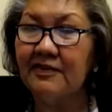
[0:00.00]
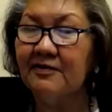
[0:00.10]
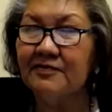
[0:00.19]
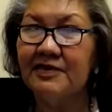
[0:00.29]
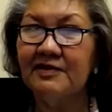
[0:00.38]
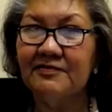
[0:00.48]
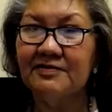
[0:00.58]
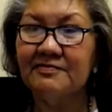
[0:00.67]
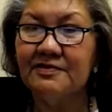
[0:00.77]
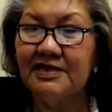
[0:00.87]
that that
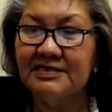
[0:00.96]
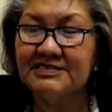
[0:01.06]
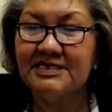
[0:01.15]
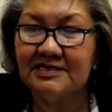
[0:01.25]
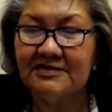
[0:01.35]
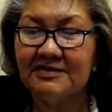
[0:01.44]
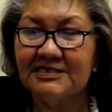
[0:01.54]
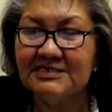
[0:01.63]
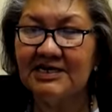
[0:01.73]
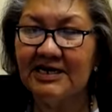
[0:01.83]
would that's
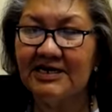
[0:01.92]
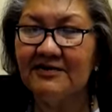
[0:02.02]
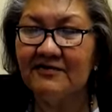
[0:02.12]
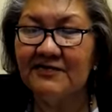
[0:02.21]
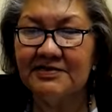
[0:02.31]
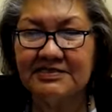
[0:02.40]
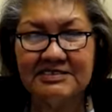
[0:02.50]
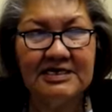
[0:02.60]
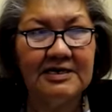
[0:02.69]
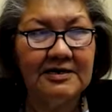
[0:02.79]
that's kind of
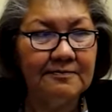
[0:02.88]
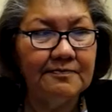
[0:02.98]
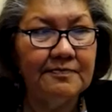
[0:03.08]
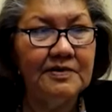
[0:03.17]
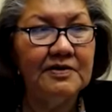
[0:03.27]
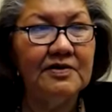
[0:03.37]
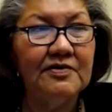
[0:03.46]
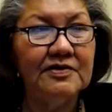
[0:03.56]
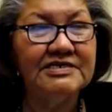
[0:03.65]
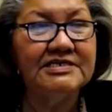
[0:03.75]
it's um you
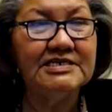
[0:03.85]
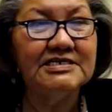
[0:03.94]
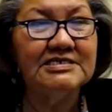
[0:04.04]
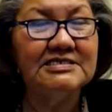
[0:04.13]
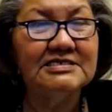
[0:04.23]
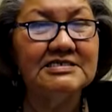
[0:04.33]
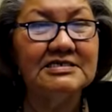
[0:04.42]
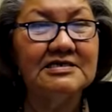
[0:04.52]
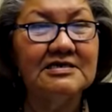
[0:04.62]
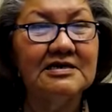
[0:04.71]
know it's it's
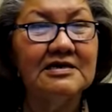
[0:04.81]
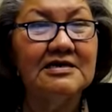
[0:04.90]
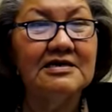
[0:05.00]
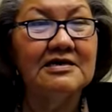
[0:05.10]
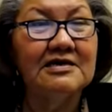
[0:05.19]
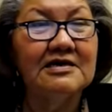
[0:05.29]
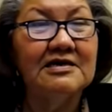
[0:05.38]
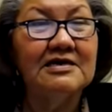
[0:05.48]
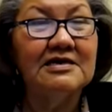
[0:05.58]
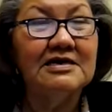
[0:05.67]

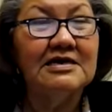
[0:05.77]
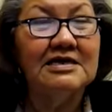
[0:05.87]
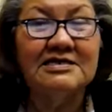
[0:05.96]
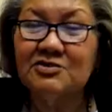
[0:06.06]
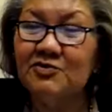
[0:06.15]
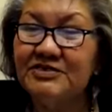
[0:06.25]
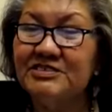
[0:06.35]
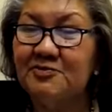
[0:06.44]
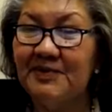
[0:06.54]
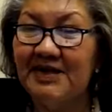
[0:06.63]
it's
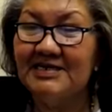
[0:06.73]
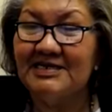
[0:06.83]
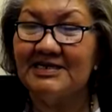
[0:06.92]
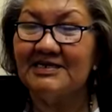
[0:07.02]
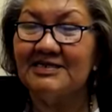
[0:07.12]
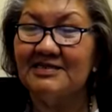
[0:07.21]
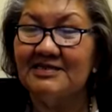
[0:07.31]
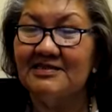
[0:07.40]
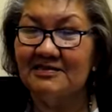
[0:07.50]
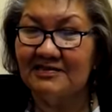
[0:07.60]
respecting
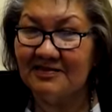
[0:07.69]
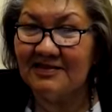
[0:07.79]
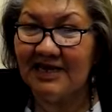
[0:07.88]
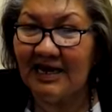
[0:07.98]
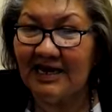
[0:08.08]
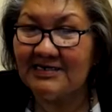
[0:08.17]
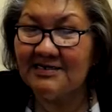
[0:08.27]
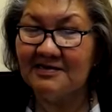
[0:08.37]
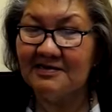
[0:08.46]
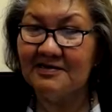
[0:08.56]
that
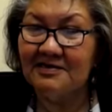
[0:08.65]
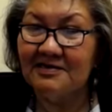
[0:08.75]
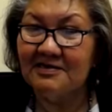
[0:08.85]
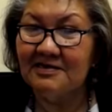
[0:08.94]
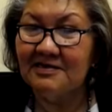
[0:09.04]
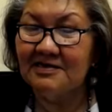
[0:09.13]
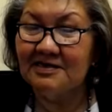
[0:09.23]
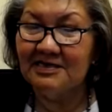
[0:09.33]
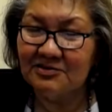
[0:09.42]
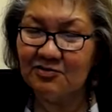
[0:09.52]

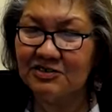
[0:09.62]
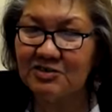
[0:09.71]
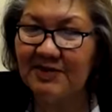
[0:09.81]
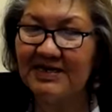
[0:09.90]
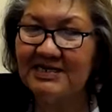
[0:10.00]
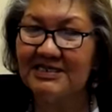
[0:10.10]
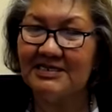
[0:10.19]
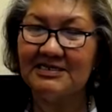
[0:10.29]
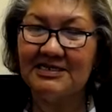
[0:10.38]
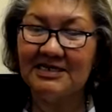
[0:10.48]
it's
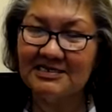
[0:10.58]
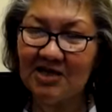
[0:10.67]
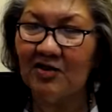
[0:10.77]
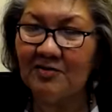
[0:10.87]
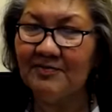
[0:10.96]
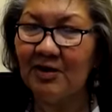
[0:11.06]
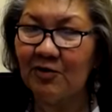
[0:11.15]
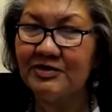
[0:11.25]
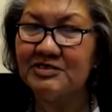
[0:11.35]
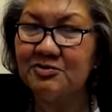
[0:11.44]
respecting it's all
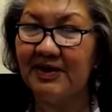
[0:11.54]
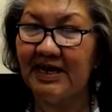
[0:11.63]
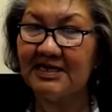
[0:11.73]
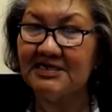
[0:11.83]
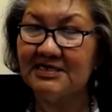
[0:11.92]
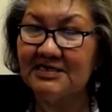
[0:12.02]
about respect